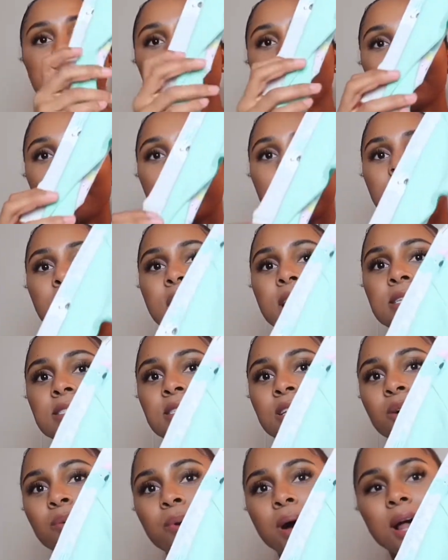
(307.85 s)
So it has
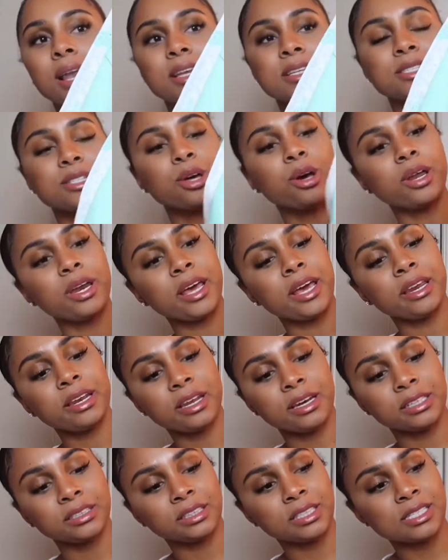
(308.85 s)
koalas on it
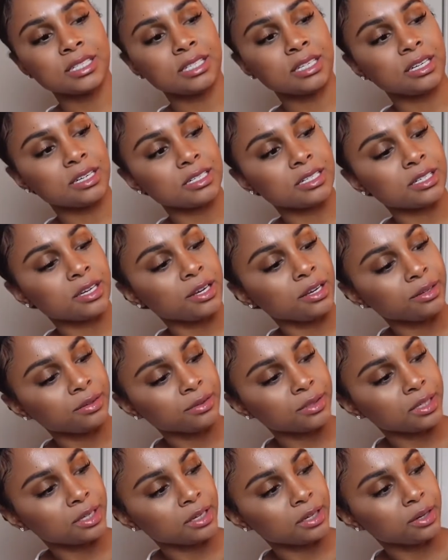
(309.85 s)
and it's just in this
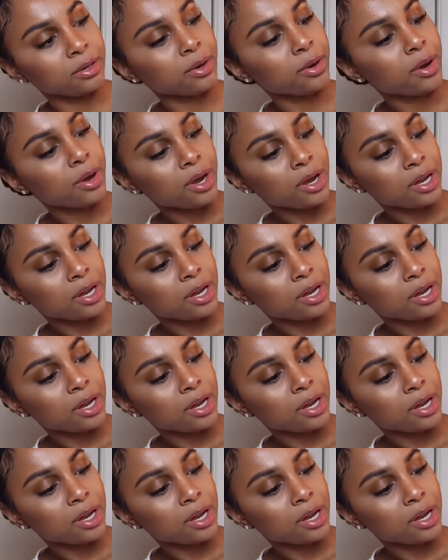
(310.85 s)
cute little